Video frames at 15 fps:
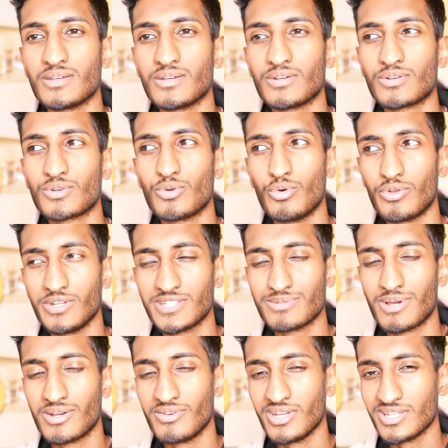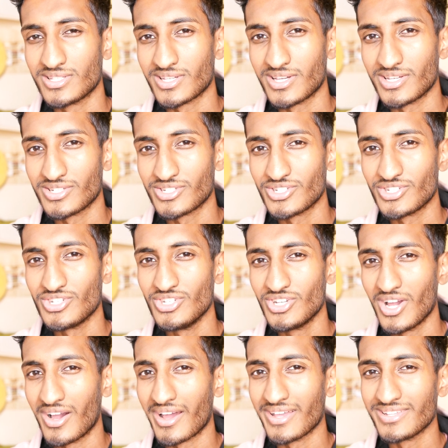according to my research, you
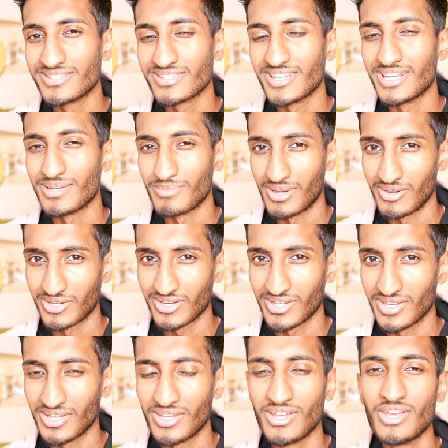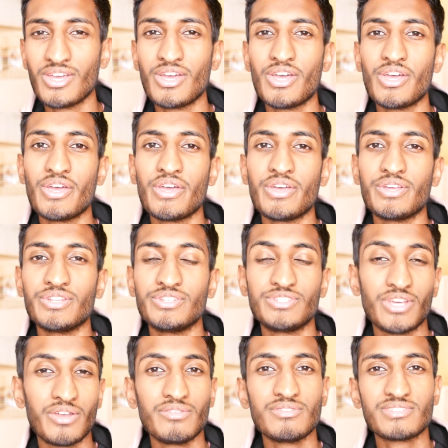guys in America
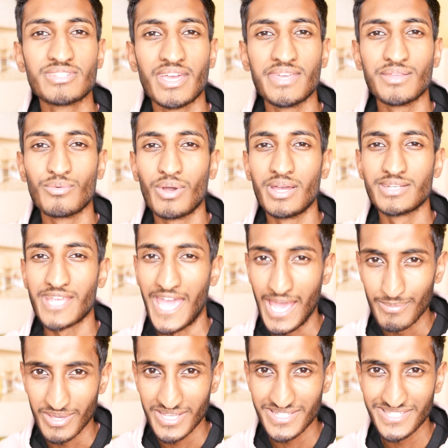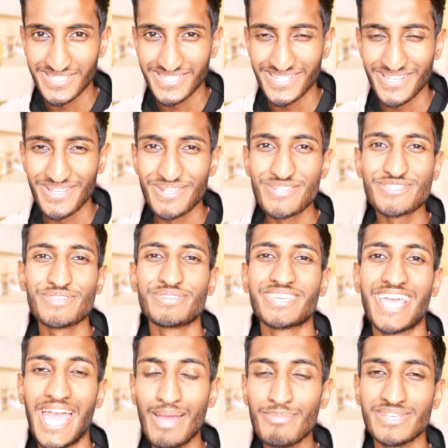don't say the word chemist. So
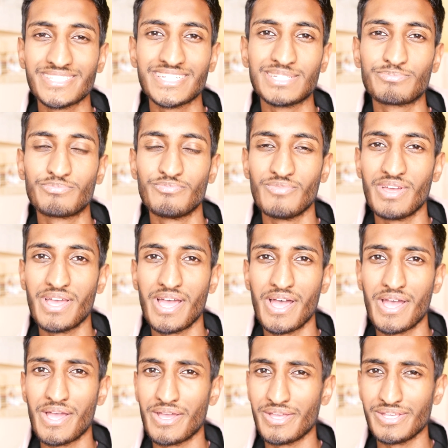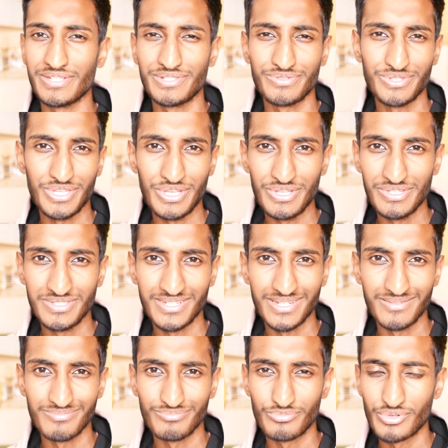chemist is used
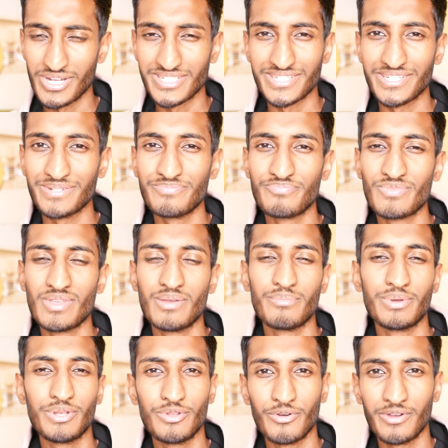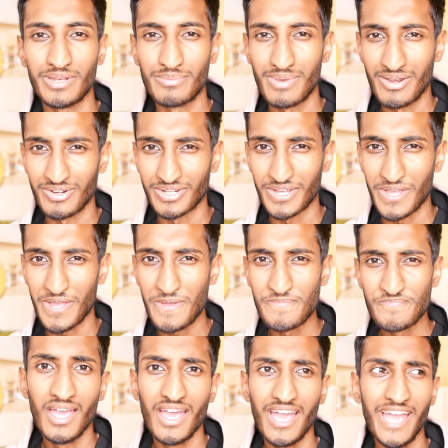in Britain, but not in America.
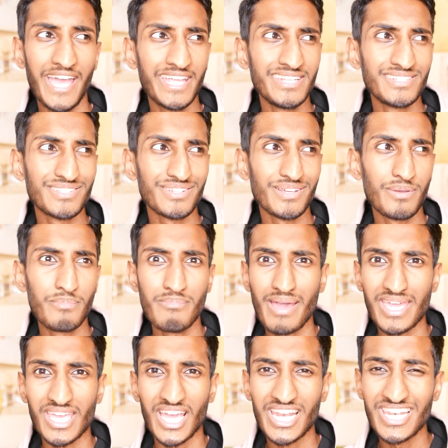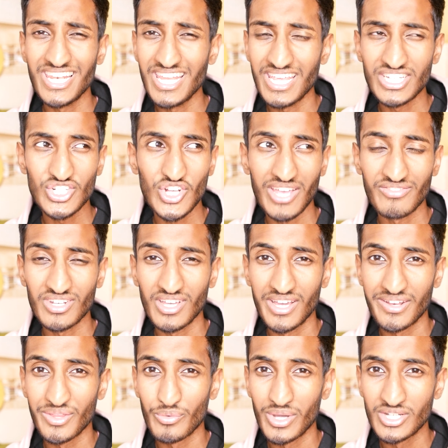And mate, I literally haven't heard
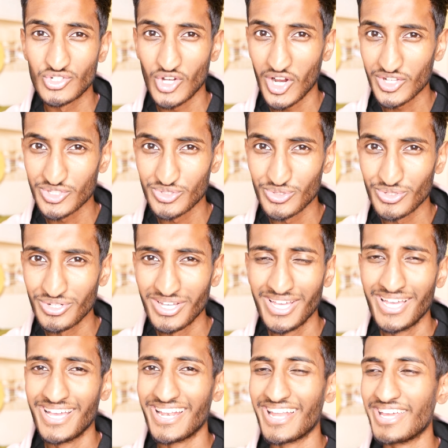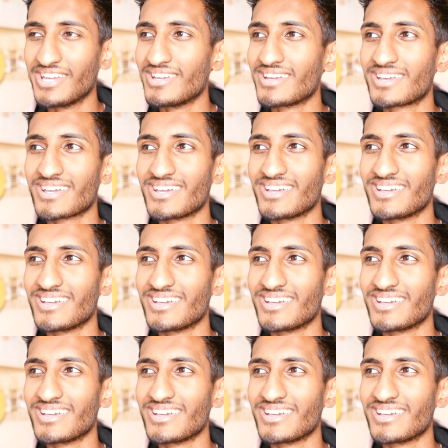of the word drugstore. Like,